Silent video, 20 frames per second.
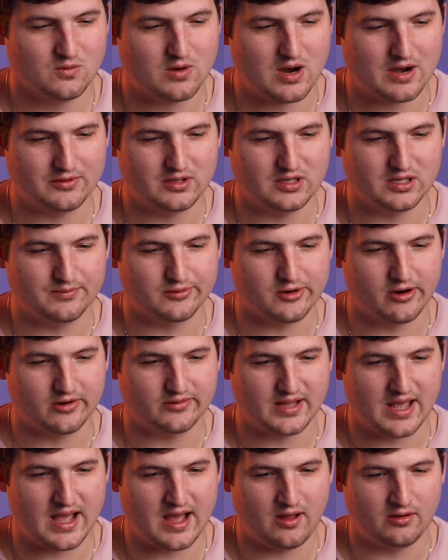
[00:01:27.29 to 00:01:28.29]
I really broke
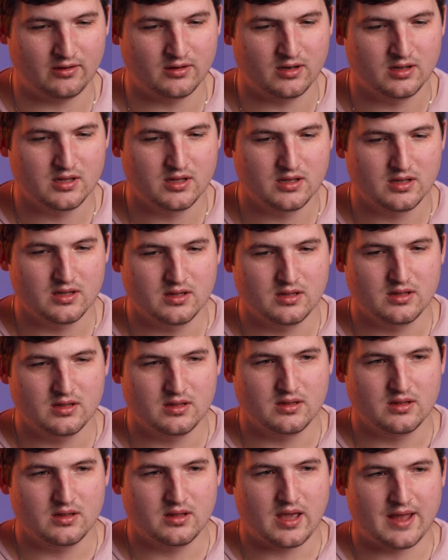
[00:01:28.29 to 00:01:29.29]
down
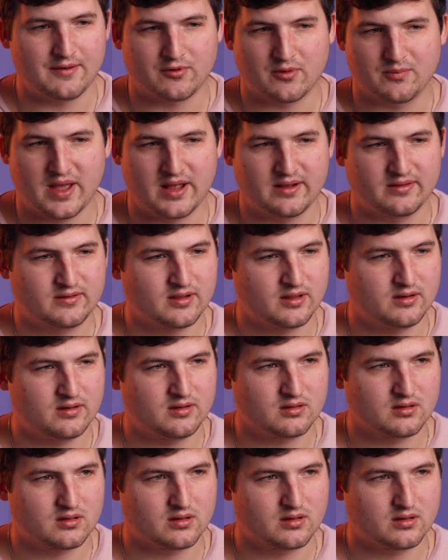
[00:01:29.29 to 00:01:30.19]
and repented.